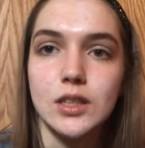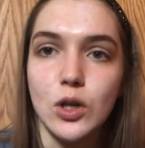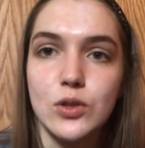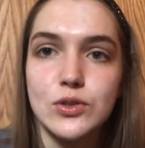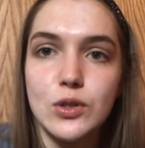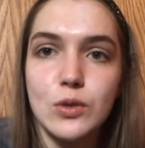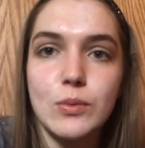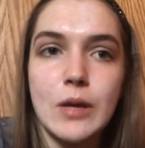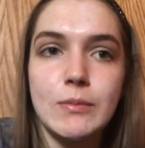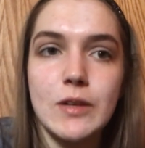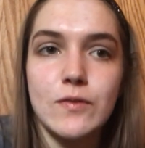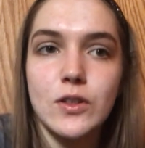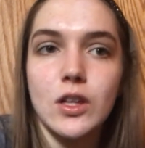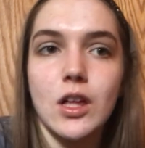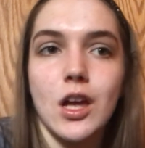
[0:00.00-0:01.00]
also made
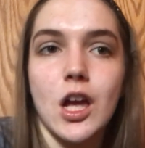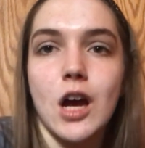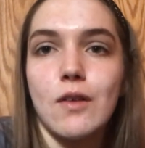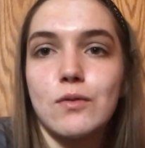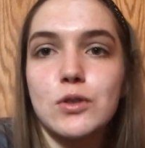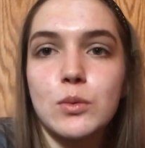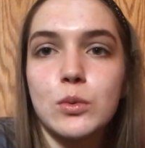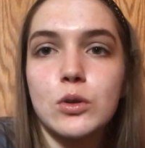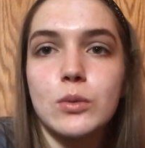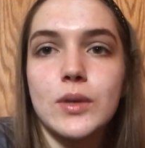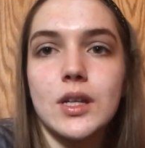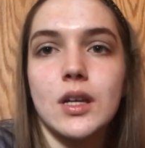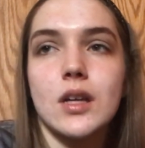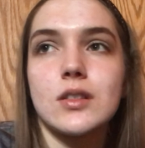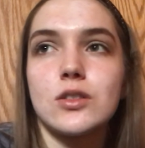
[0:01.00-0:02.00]
me feel uncomfortable,
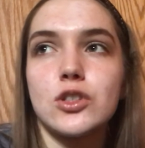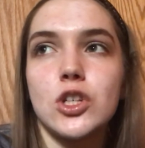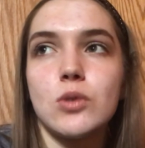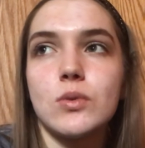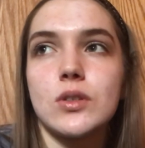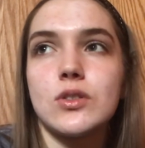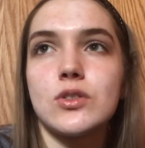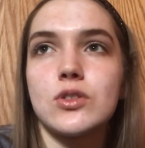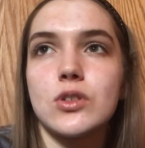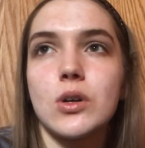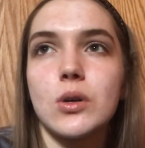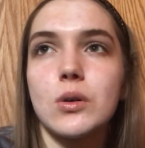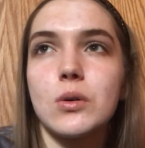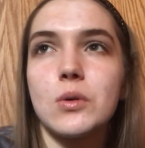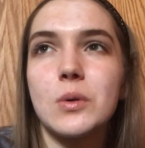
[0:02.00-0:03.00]
because she was
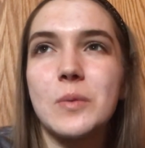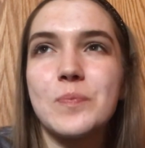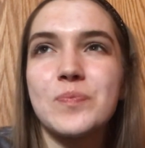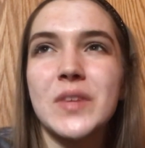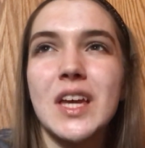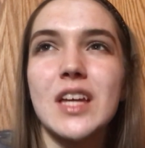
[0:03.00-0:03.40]
so,